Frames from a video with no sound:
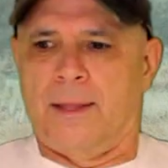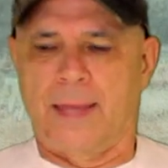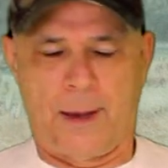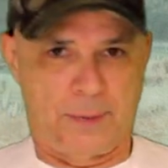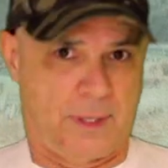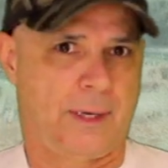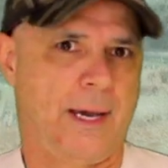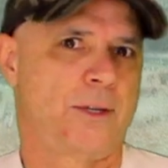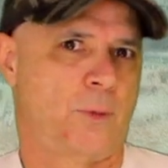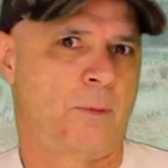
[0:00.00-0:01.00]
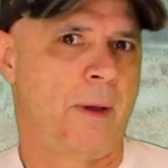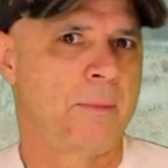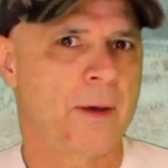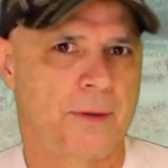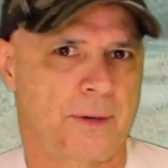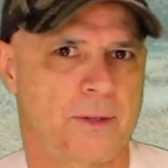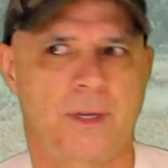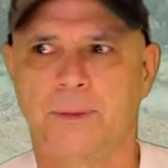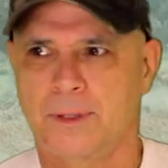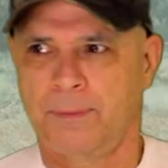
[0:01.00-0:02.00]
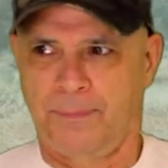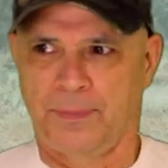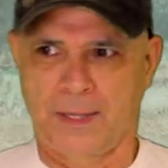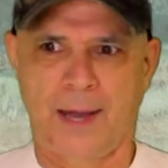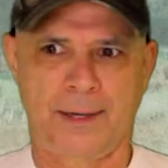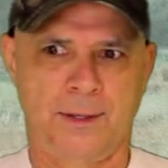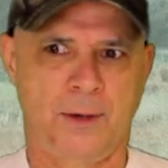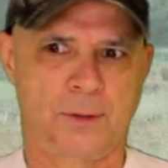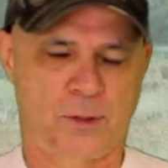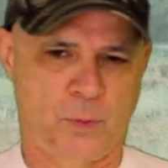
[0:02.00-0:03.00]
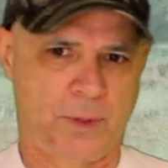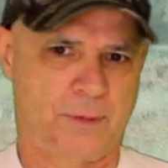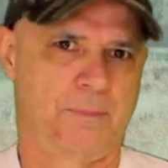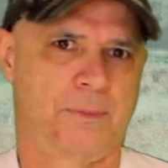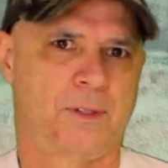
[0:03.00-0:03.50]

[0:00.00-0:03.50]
That was the case with my mother, because she was diagnosed with,